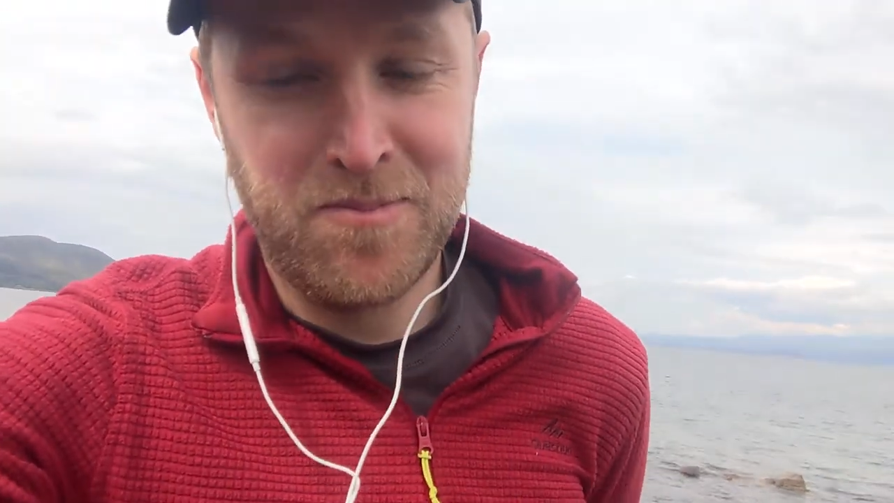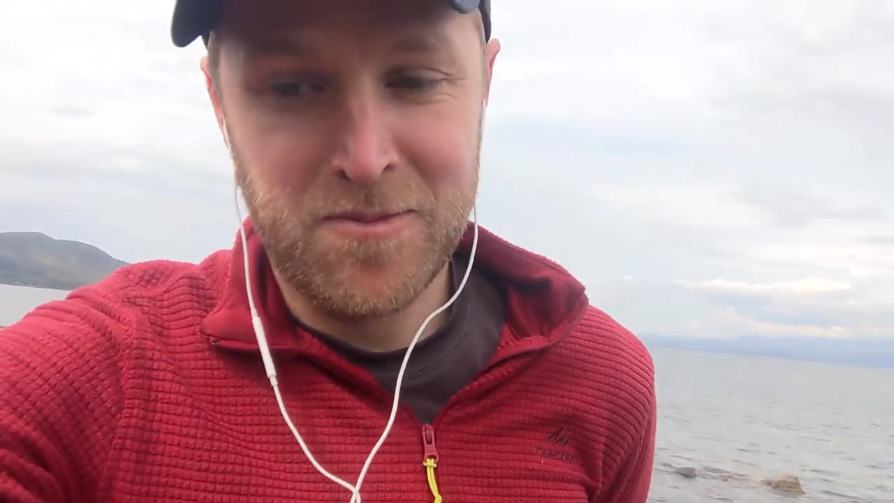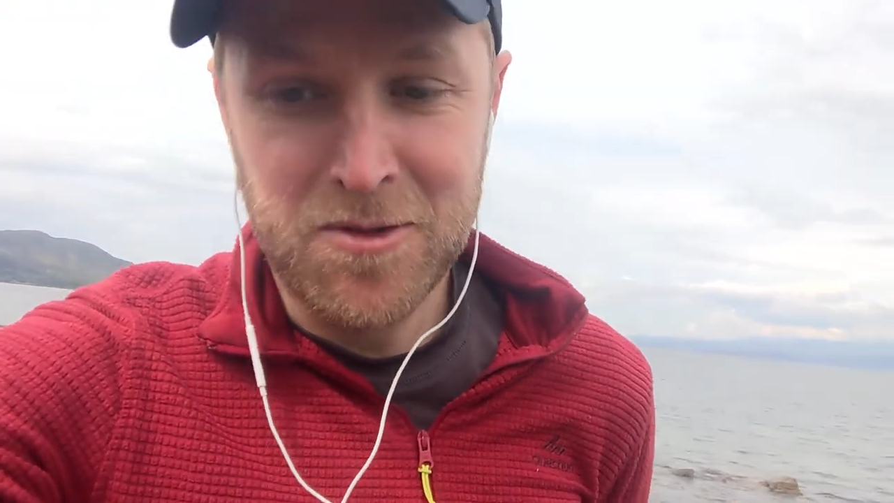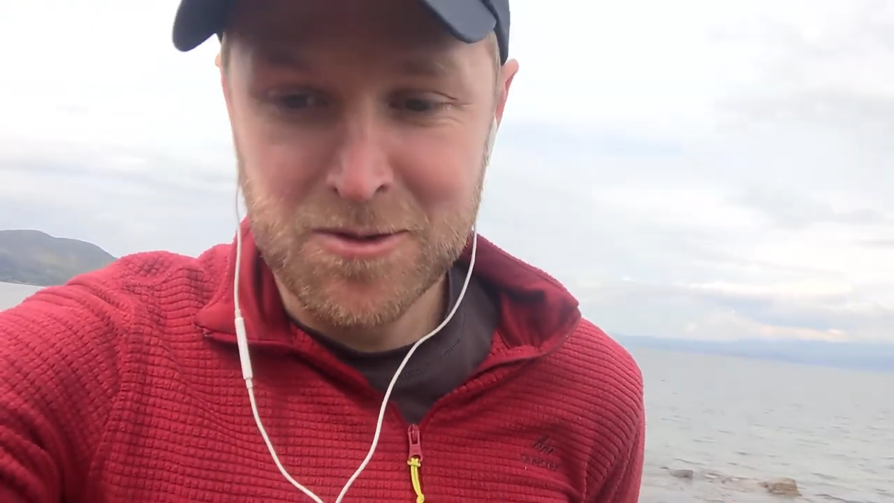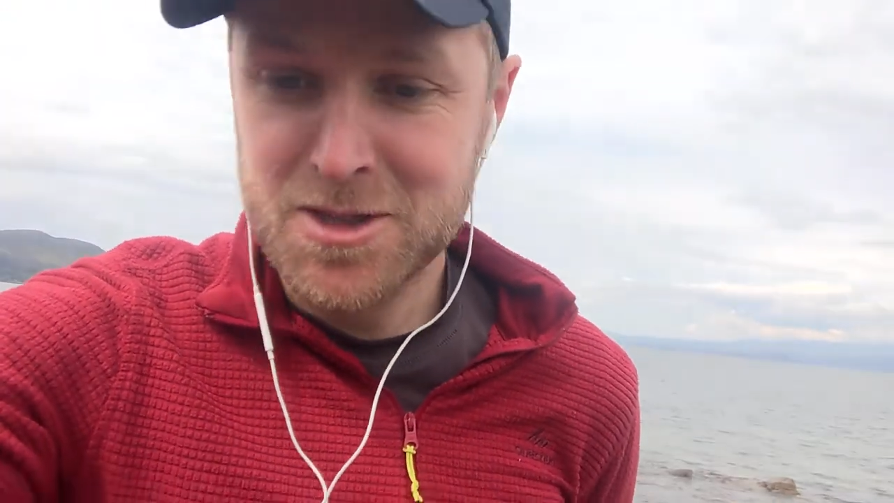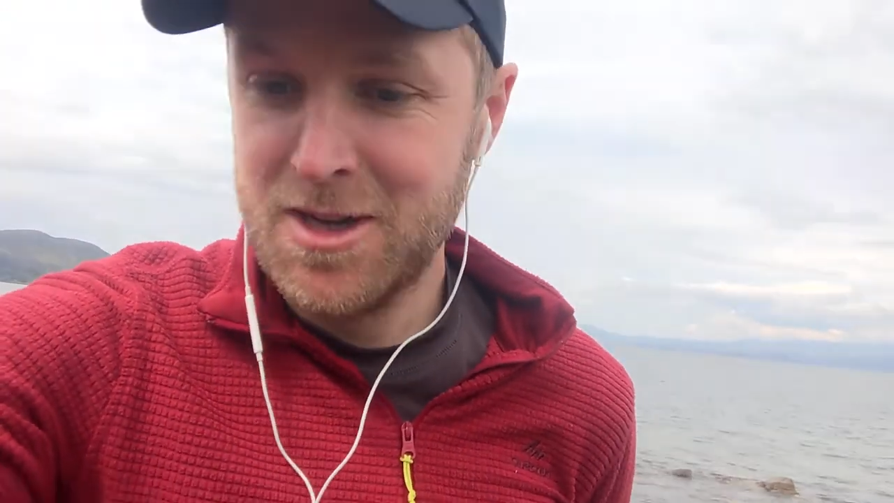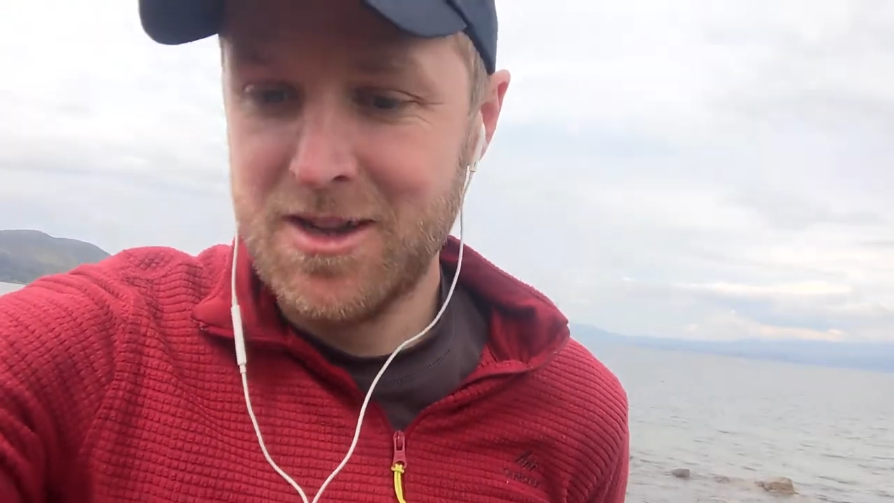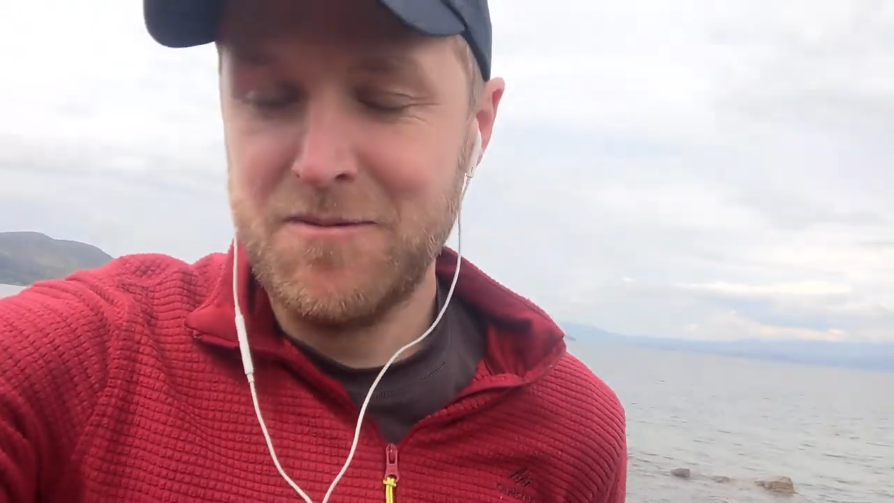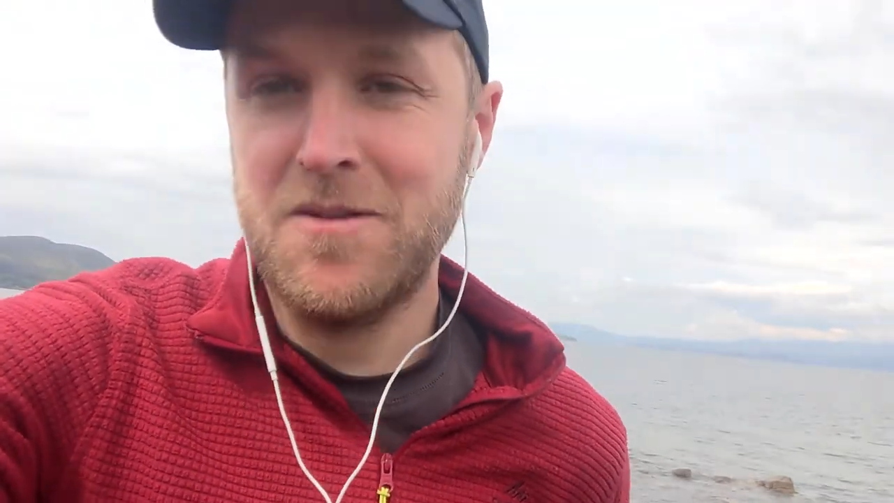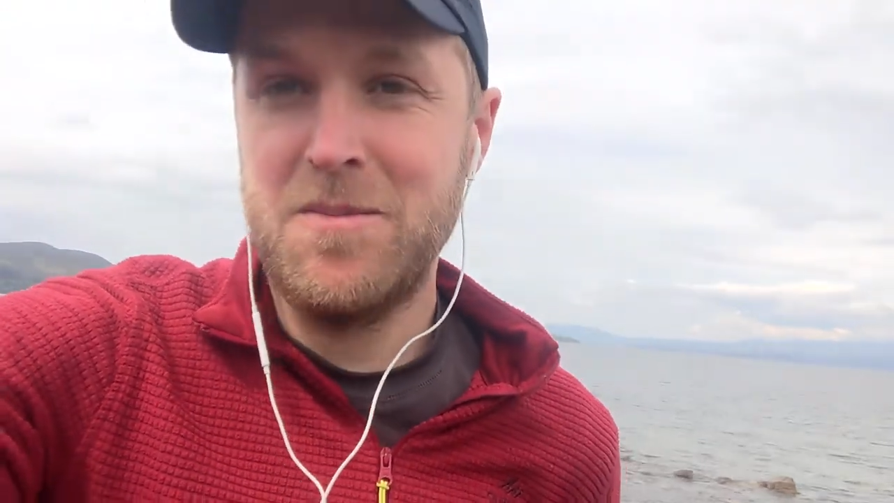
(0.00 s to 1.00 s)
Fortunately for